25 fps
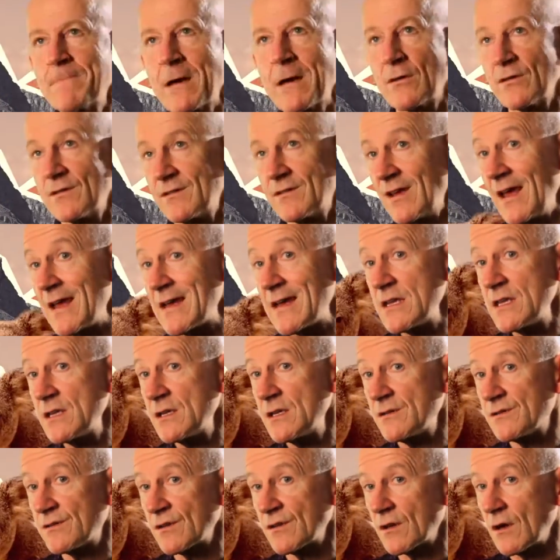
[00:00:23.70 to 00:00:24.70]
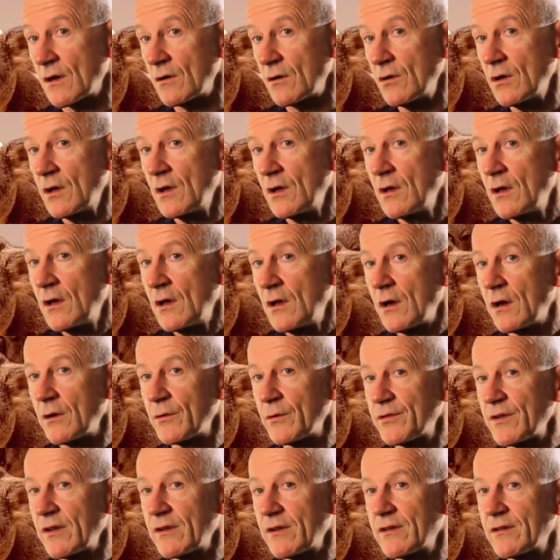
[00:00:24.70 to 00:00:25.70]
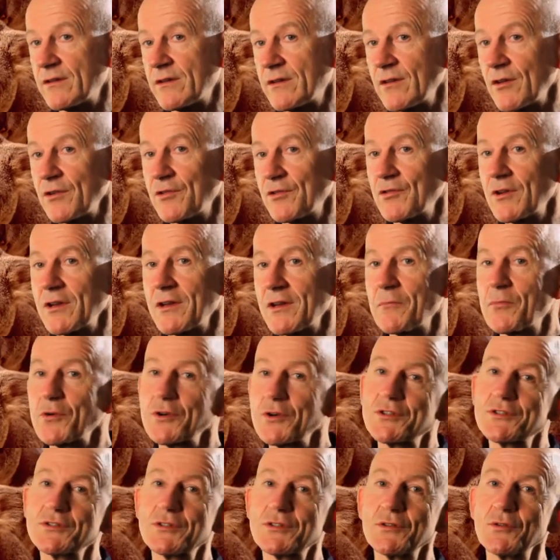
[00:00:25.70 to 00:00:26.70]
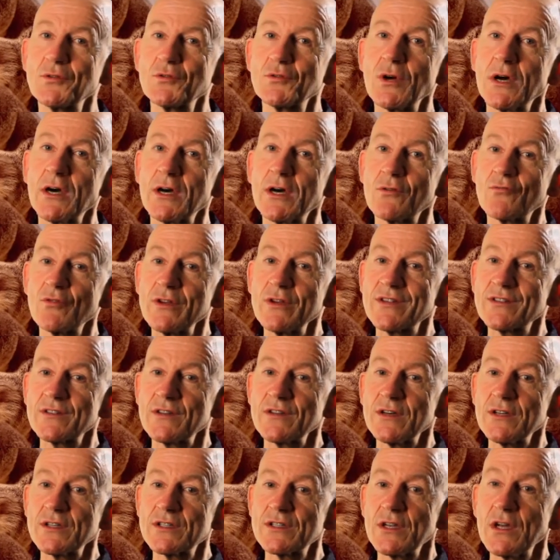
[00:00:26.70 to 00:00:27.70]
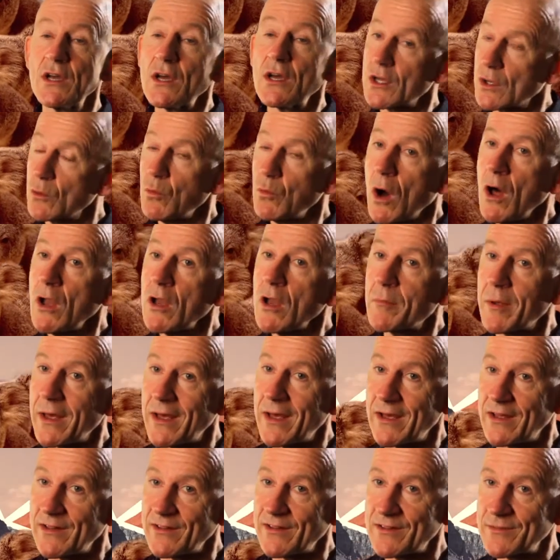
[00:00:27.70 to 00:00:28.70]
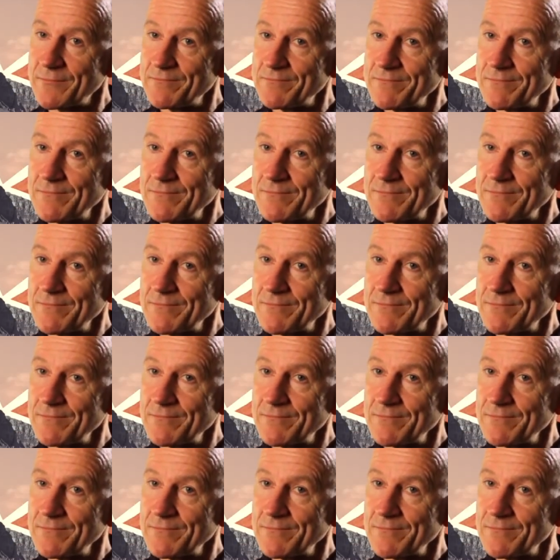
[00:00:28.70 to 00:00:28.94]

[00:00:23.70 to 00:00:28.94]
About 10 years ago, I was sent into the Australian bush to research koala bears.